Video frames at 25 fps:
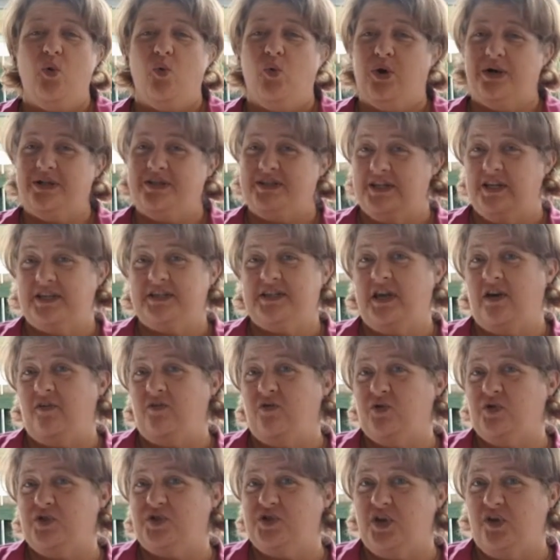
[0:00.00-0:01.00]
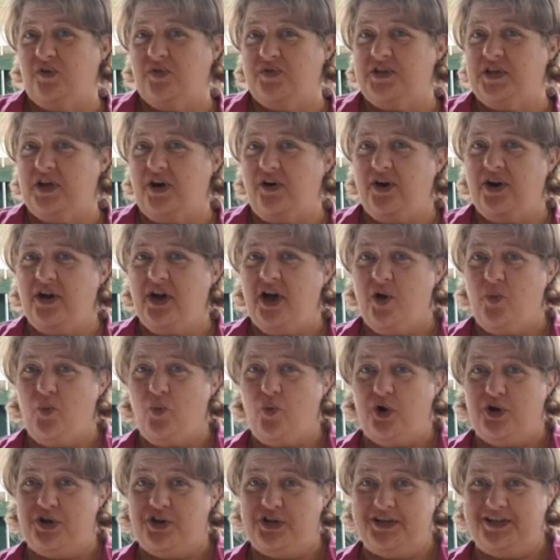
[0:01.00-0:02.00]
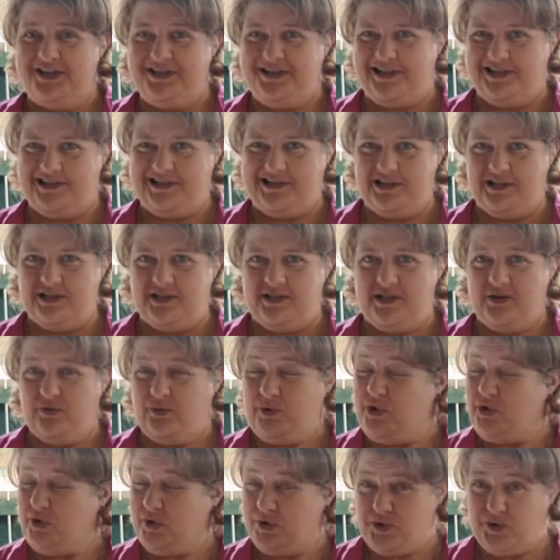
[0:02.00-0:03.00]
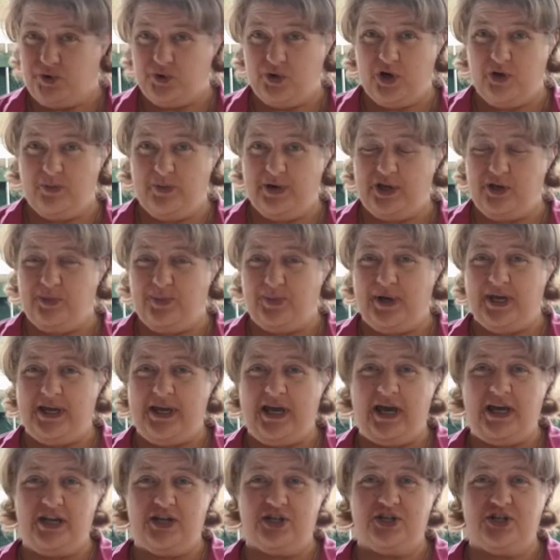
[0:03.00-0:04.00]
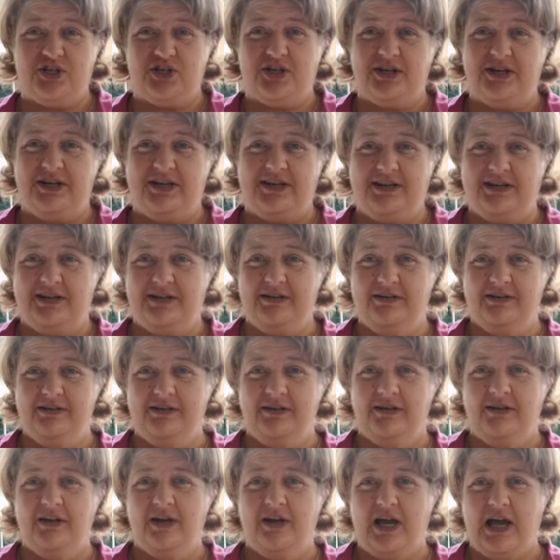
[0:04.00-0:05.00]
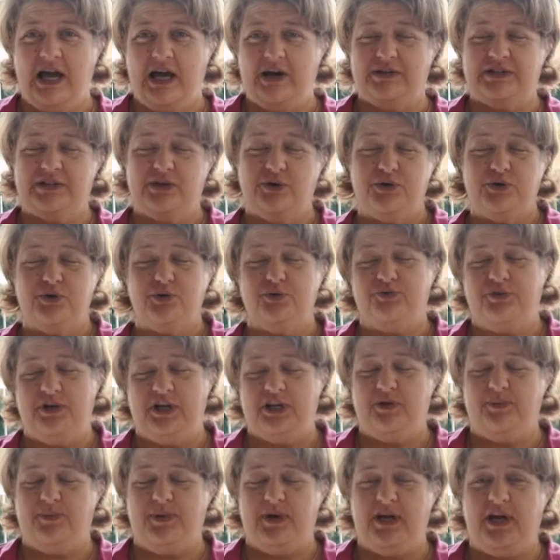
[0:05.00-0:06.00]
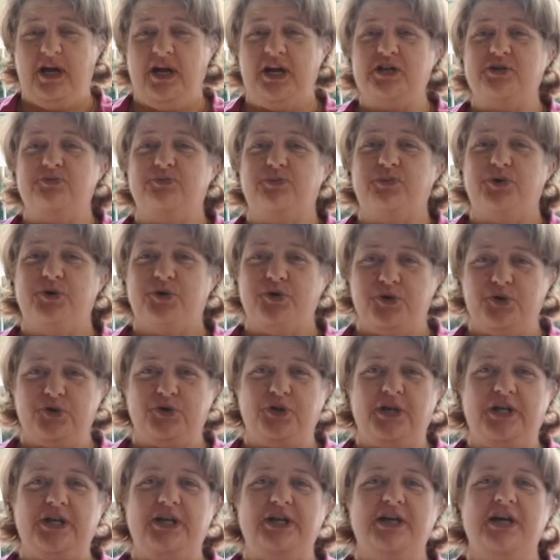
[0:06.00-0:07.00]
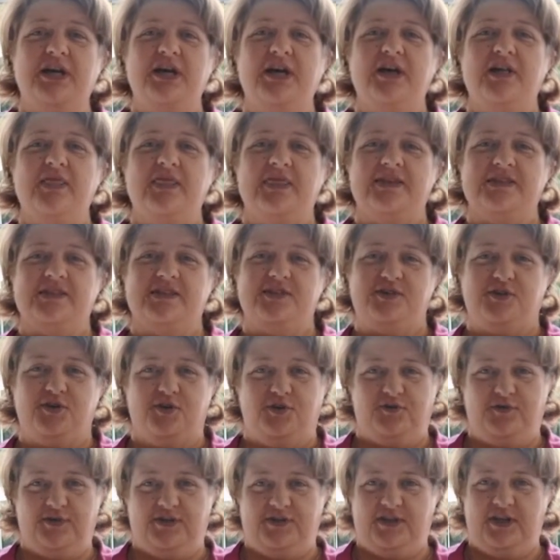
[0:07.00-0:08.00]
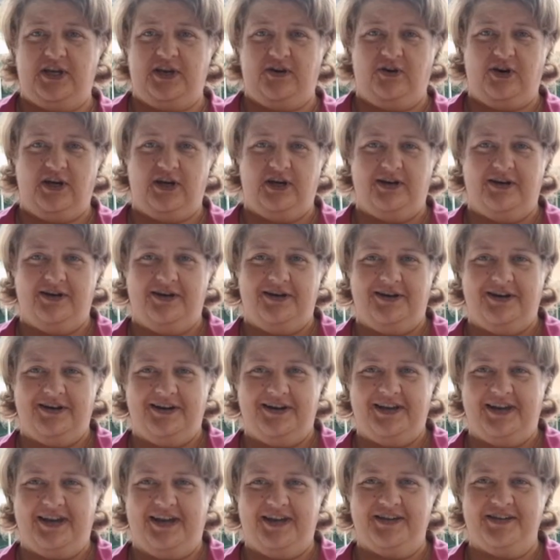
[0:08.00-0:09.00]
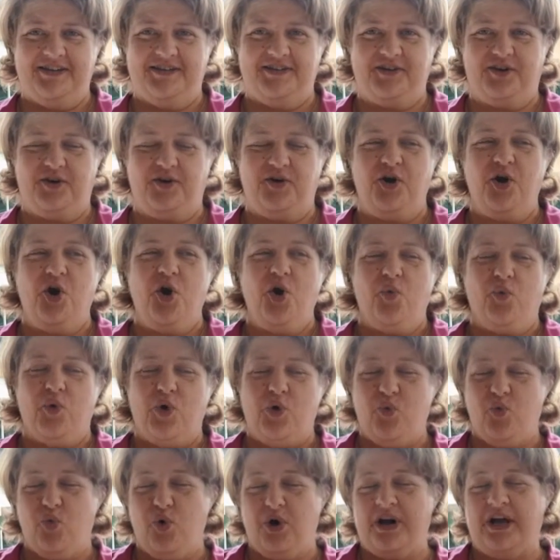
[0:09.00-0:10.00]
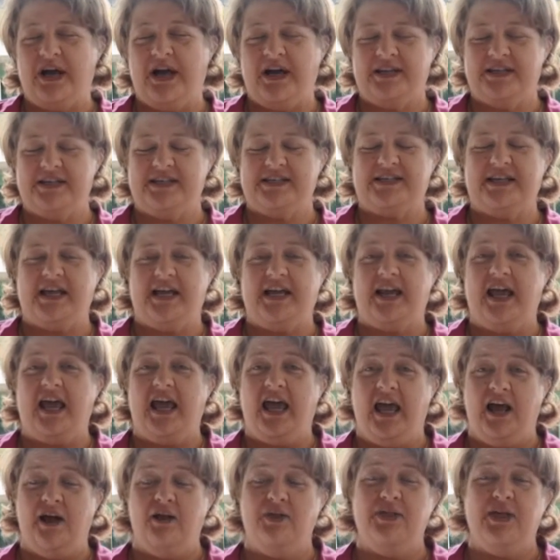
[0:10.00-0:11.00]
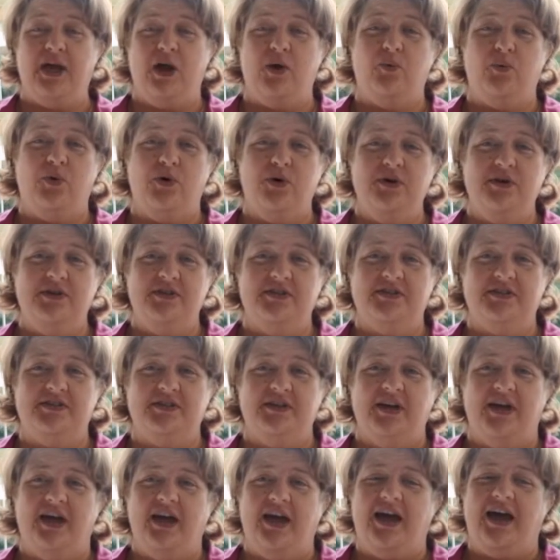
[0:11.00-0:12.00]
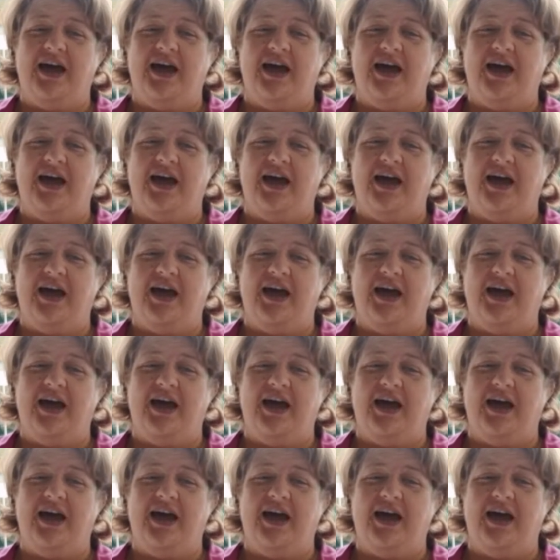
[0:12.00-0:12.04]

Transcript: what does have good surface area and what doesn't. So we're not talking about the pH here, how it's going to affect the pH, purely the surface area. Okay, so we want to understand how that works